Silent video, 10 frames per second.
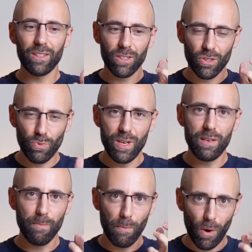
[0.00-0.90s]

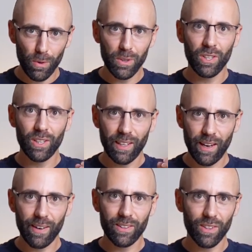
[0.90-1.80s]
sweet malt
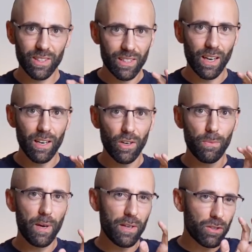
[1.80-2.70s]
character is a little
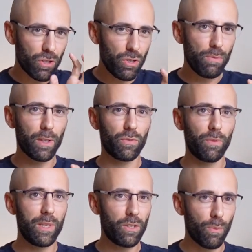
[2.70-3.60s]
bit too much
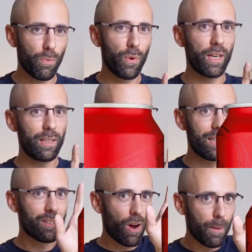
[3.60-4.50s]
for me to bring
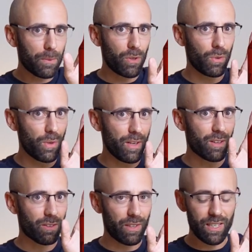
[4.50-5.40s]
it up to a
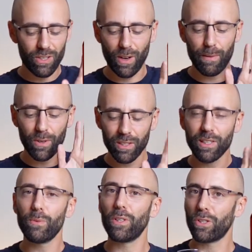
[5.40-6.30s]
three. So I'm gonna
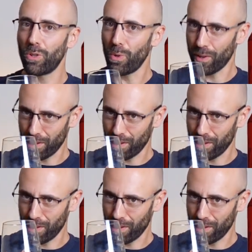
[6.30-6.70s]
stick with the two on